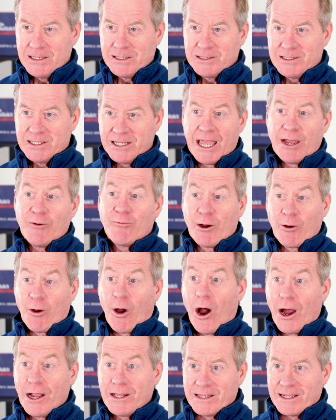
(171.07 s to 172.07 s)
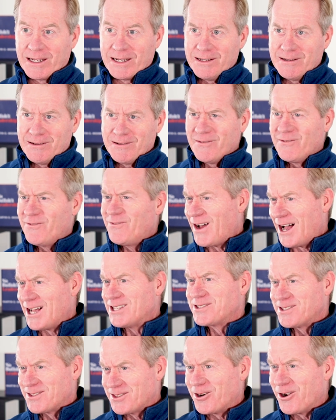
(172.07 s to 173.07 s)
to get where I did
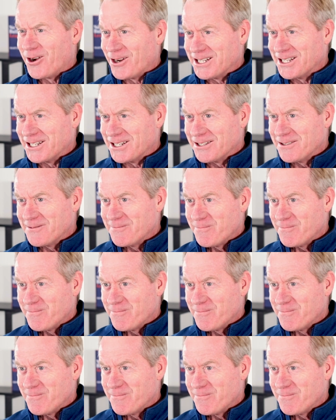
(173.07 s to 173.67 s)
faster than I did.